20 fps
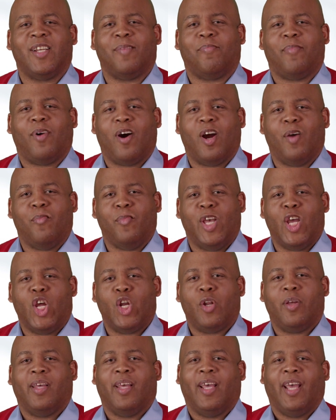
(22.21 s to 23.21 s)
Department
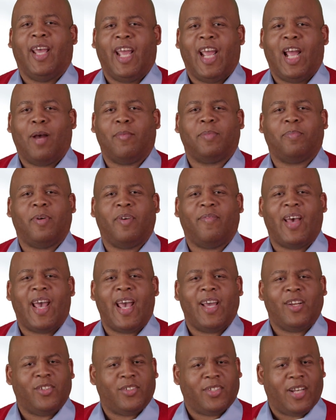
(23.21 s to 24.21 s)
helps
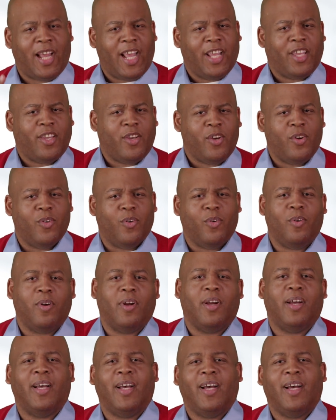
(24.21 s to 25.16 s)
providers like you